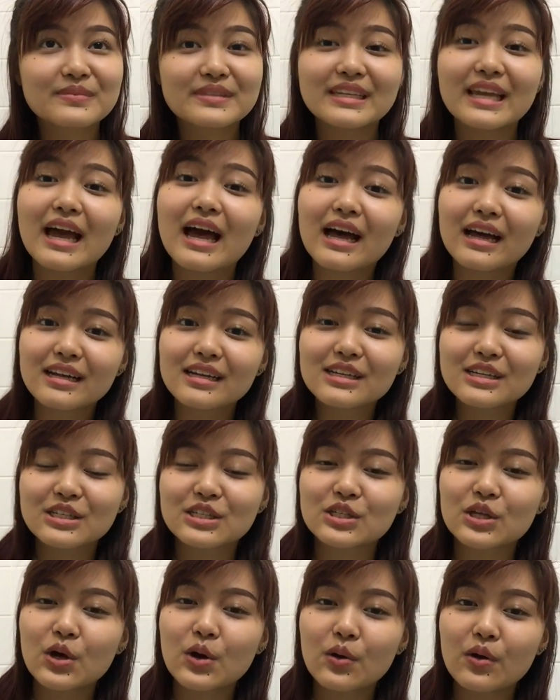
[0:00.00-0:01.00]
Yeah,
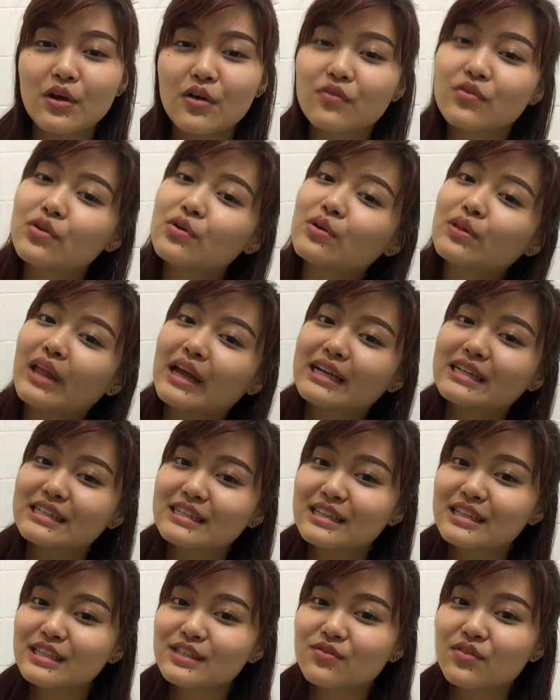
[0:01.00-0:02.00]
so if you
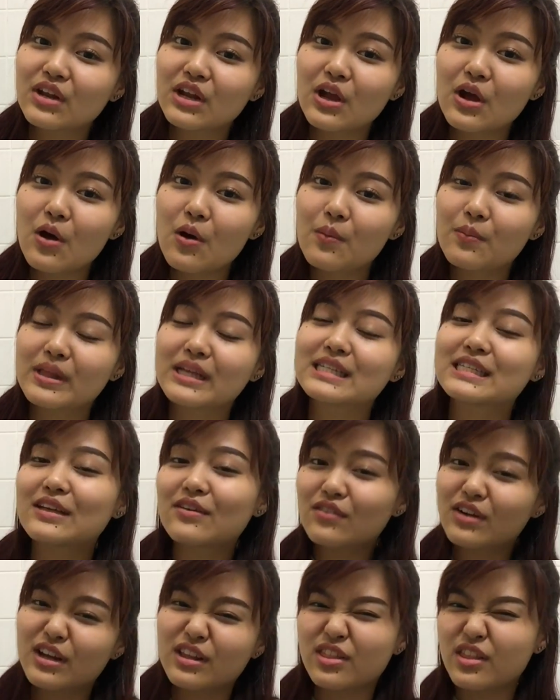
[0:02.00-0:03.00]
liked this video, please
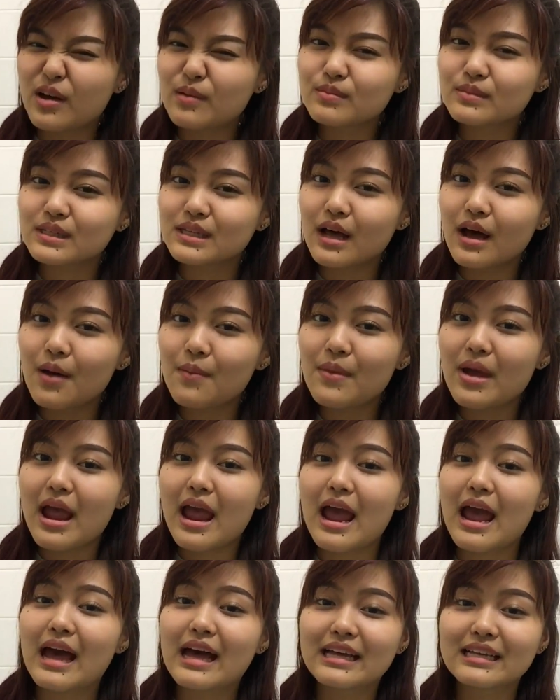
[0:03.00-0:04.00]
give it a thumbs up,
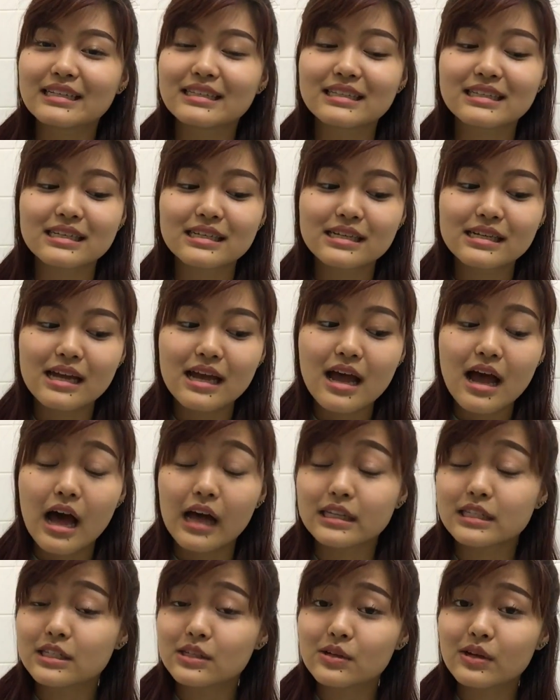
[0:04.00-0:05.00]
and
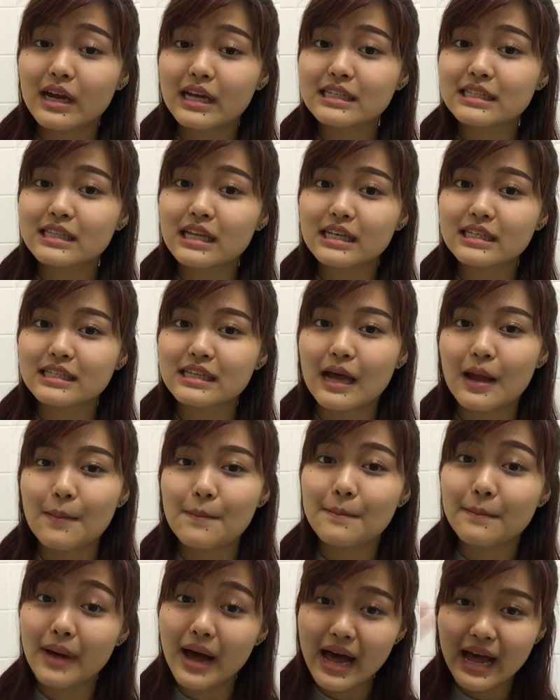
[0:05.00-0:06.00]
I'll see you guys next time.
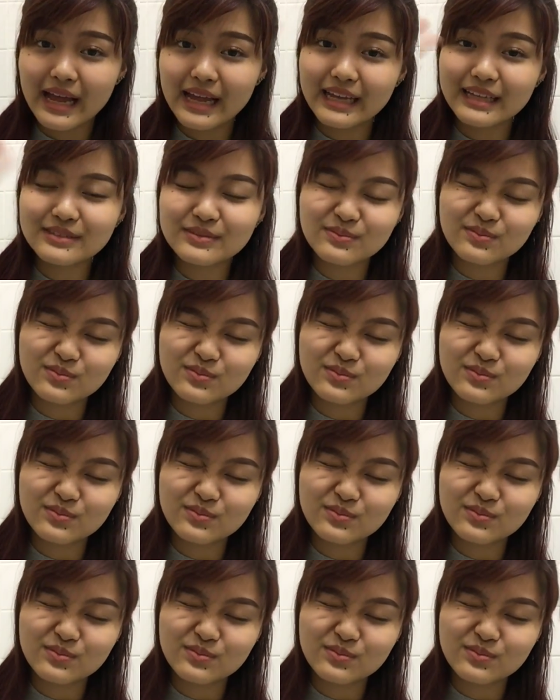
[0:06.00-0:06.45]
Bye!